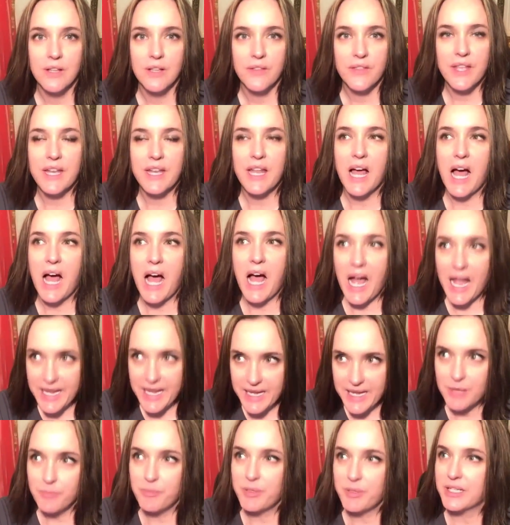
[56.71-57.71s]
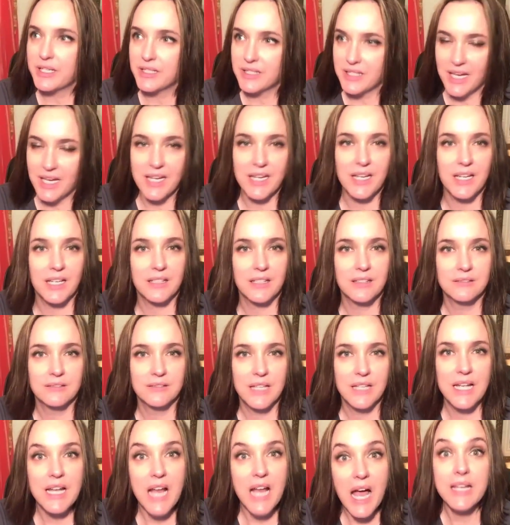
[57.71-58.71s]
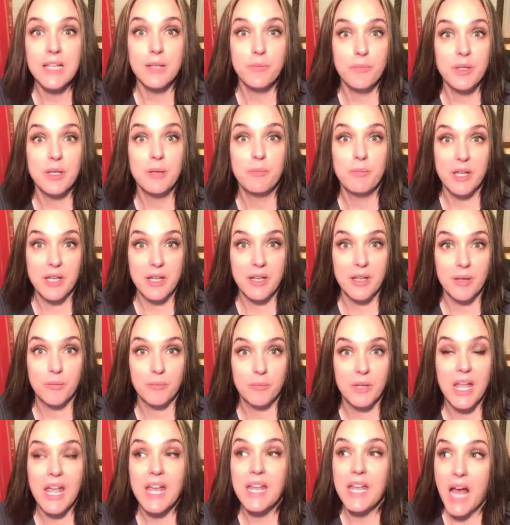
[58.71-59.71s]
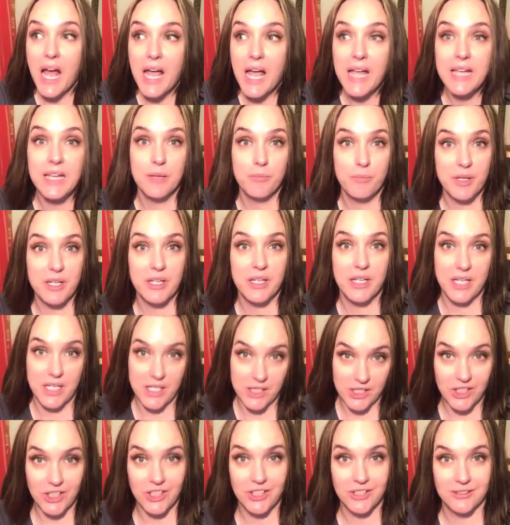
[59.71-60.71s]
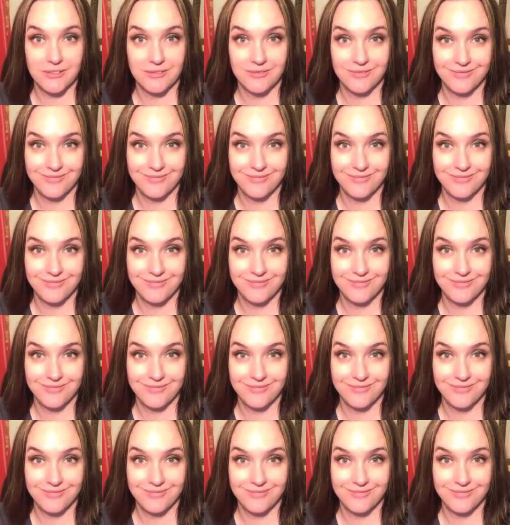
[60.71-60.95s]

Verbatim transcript: then I can be a psychic, and I can be a medium, and I can be a healer.